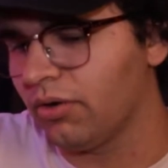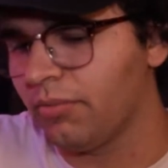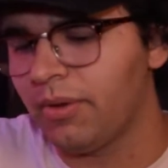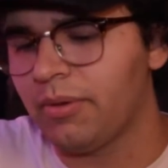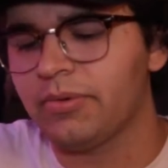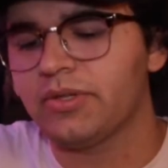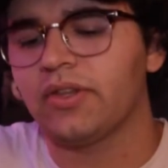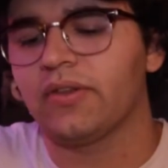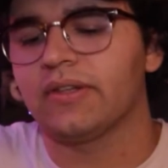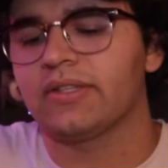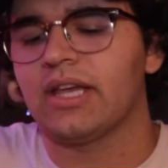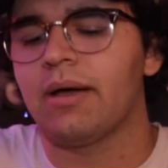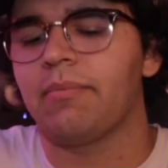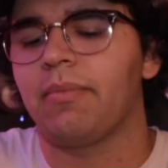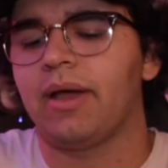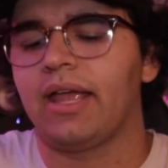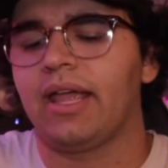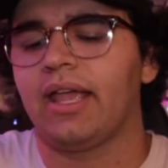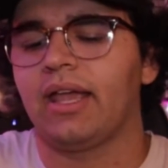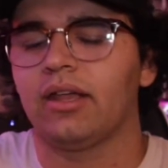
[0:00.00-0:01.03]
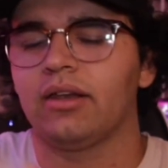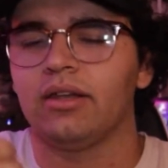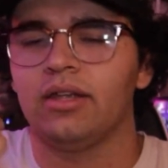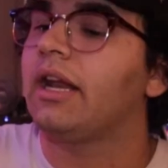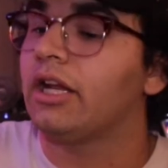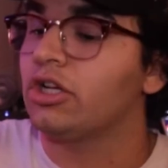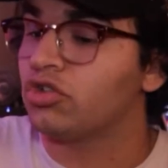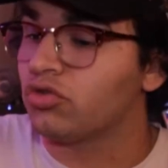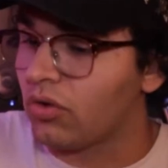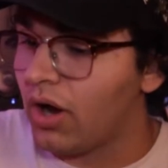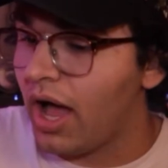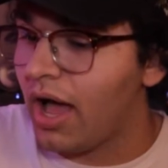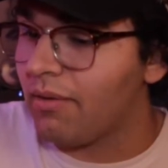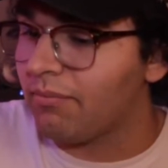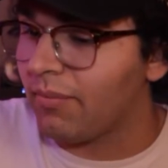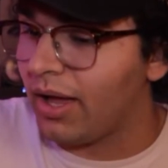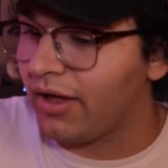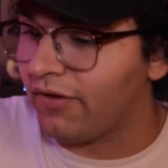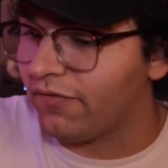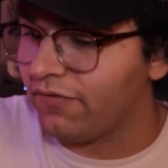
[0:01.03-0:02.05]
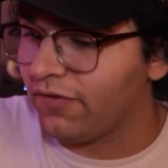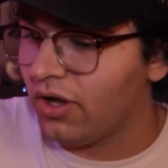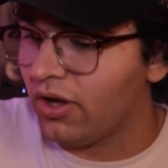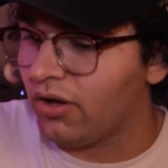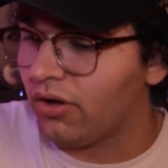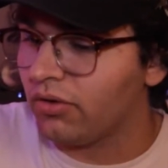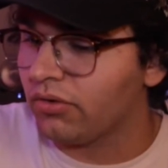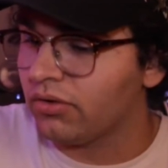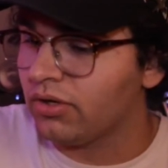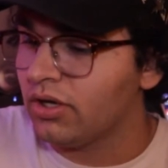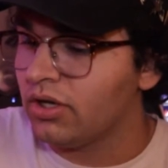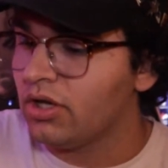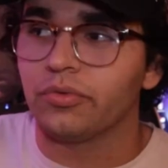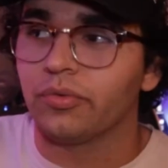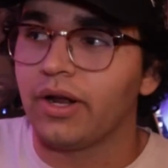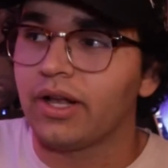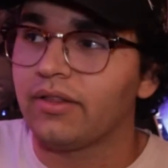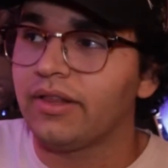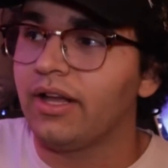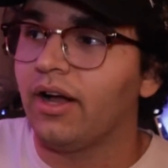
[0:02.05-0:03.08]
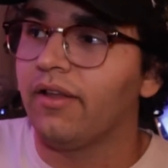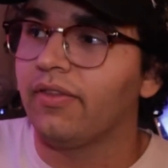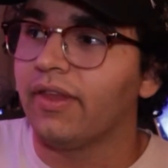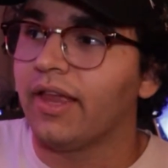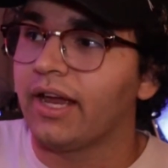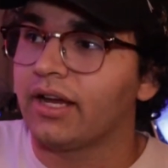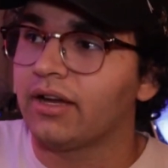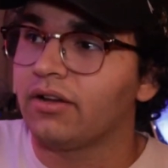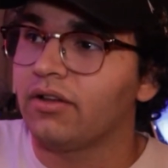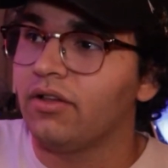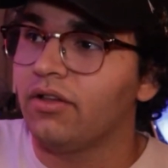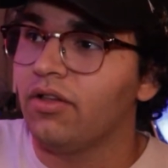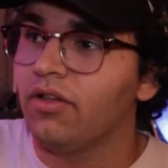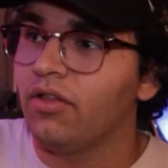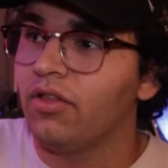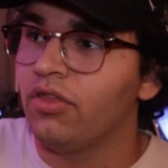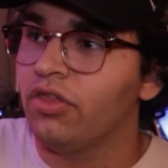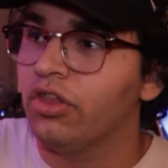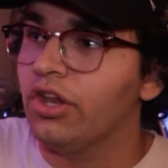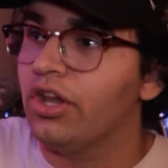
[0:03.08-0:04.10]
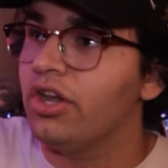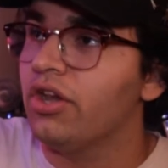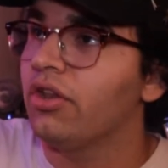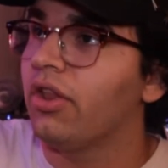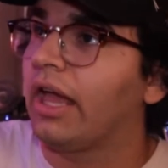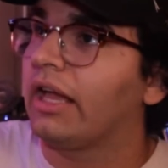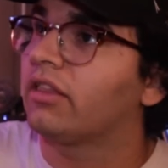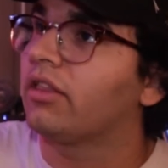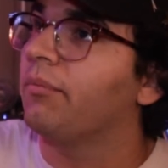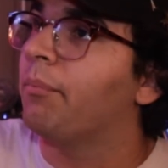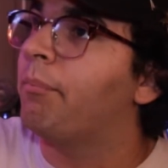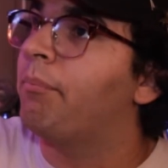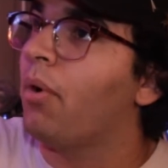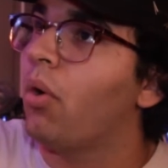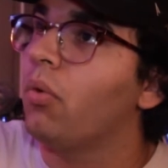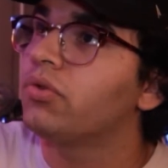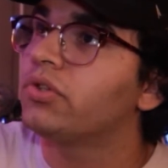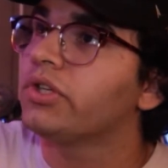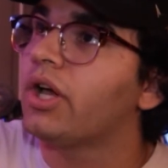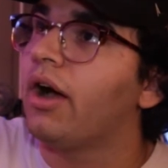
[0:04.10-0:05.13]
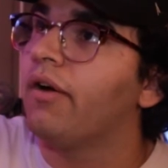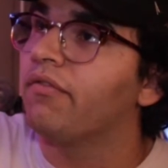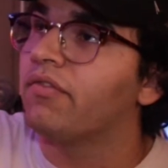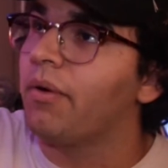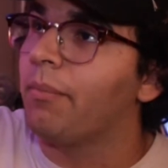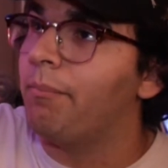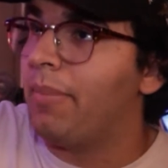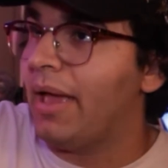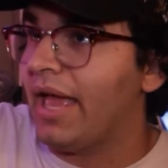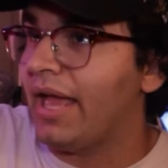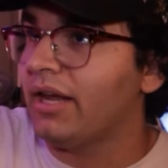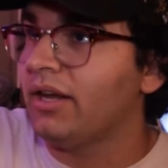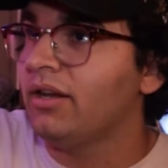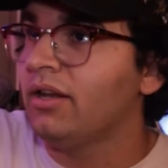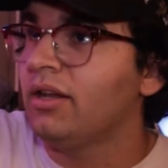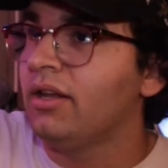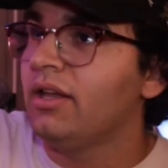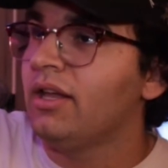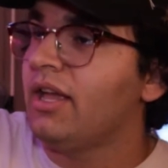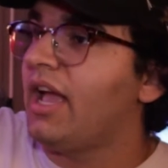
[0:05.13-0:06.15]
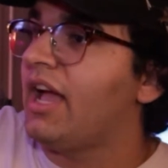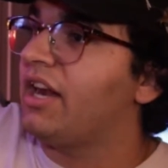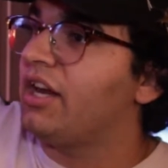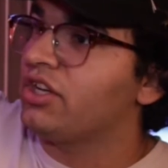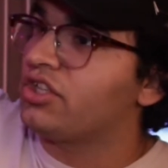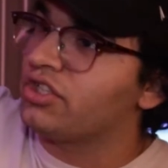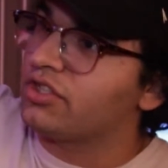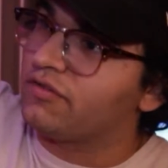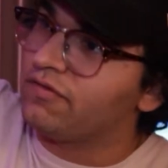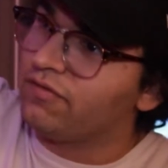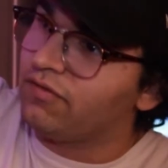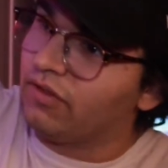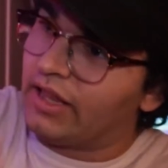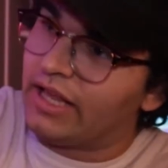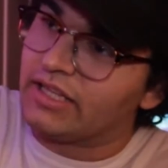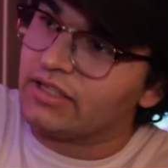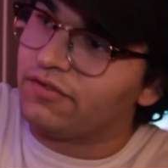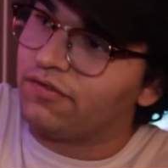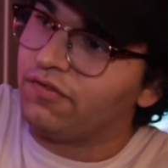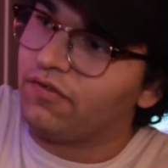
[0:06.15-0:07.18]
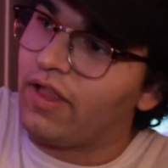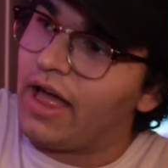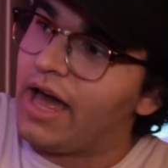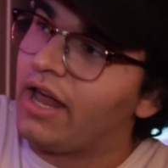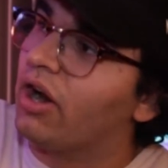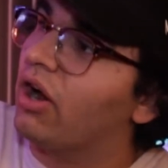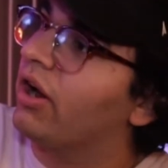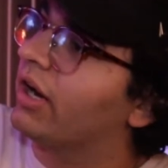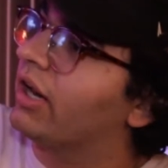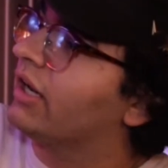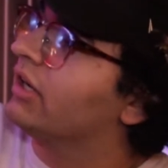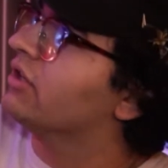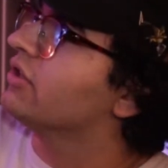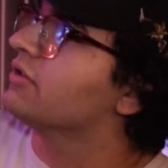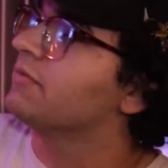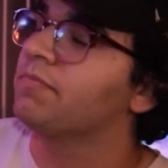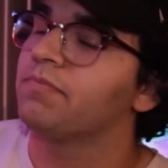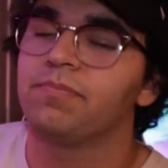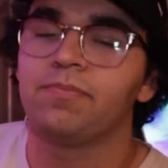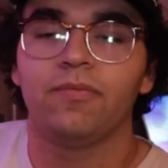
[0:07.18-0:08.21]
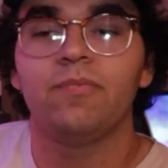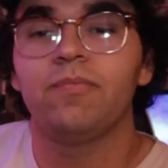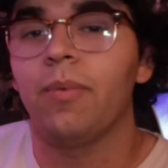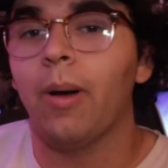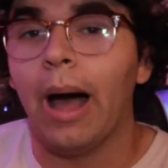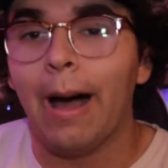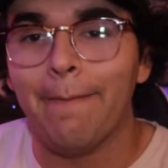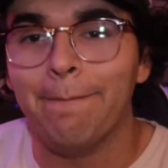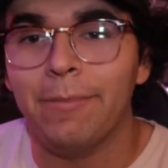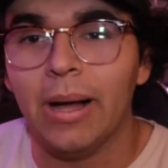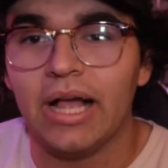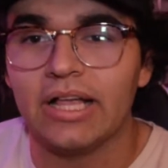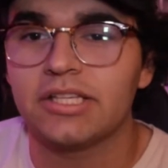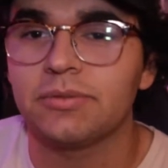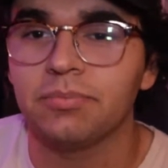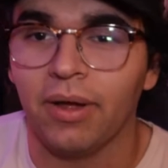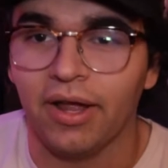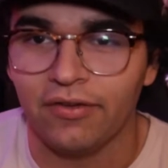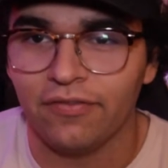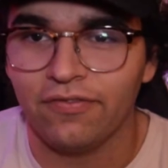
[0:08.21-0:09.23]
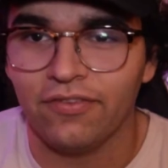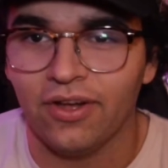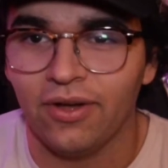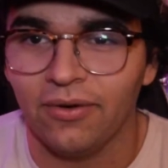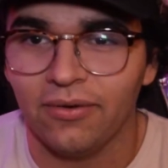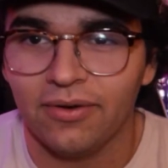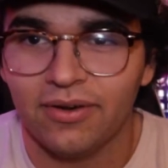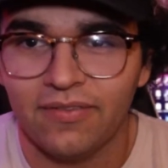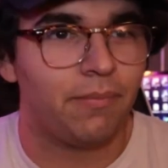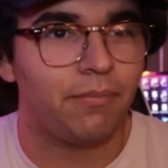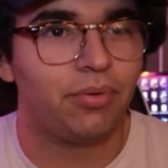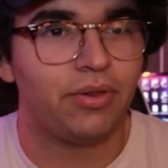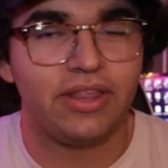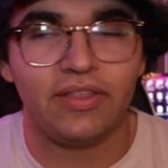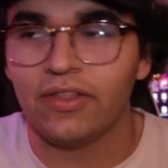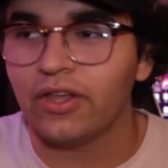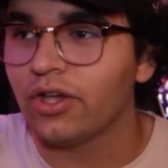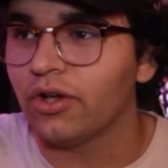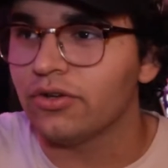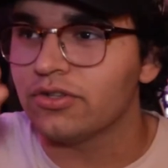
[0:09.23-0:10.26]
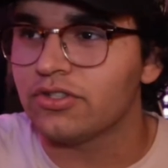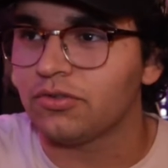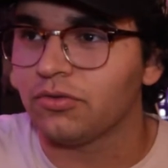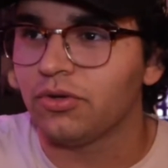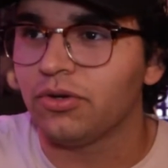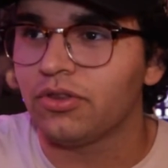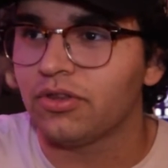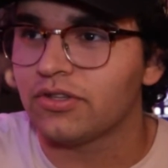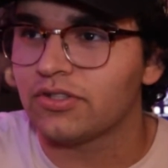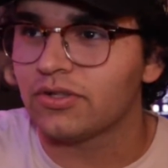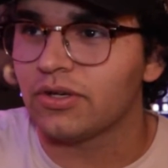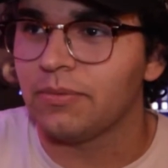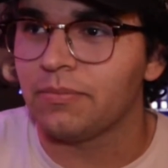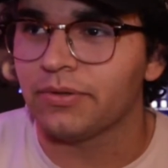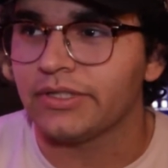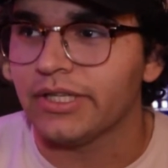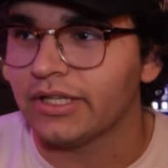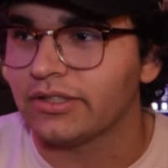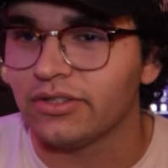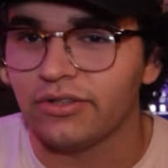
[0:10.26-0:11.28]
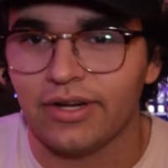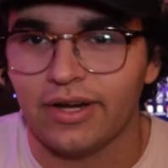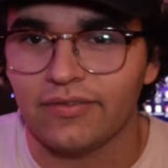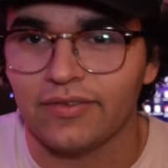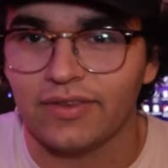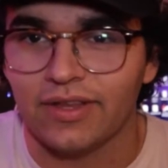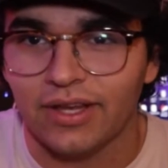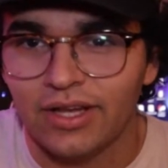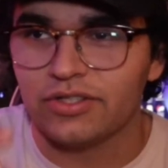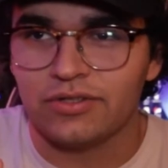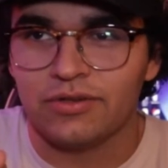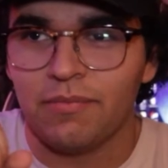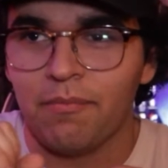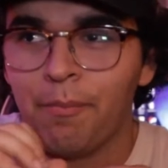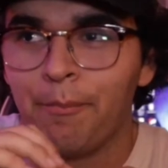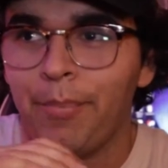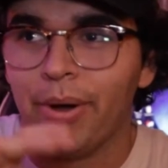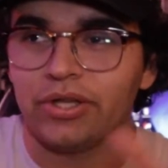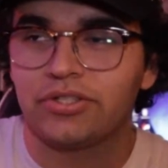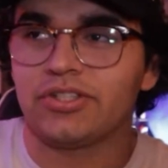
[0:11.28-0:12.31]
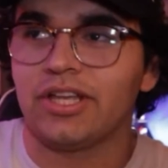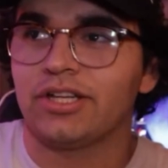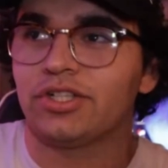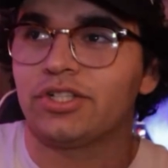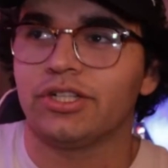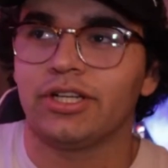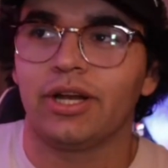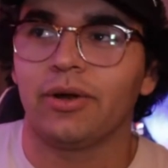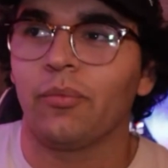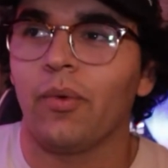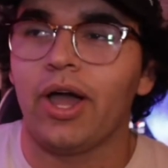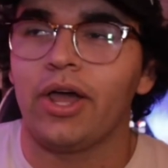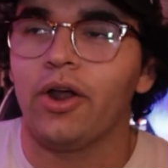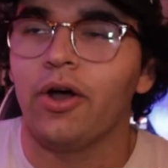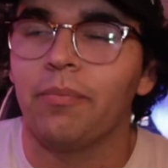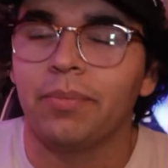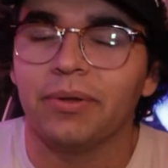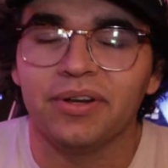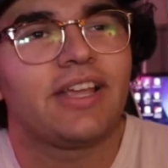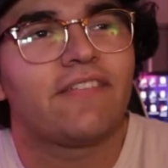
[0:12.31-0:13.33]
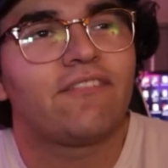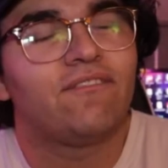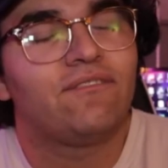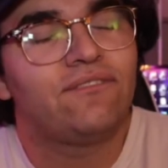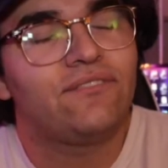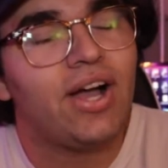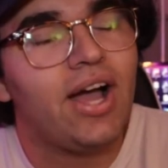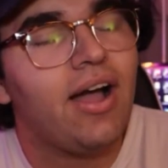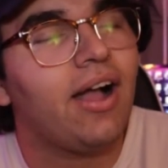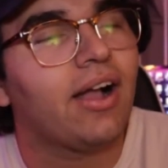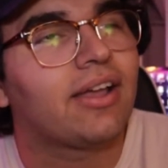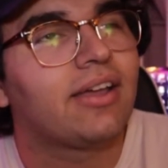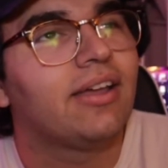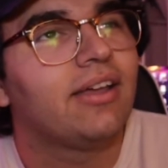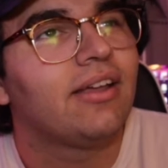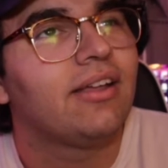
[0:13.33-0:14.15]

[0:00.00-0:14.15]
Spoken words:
Or maybe it was on the top of my hand. And I dropped my phone directly on the bolt of the bed, and it just lands flat on it and just busts my phone. Completely goes through the screen protector and everything. Just busts that shit wide open. It's like, fuck.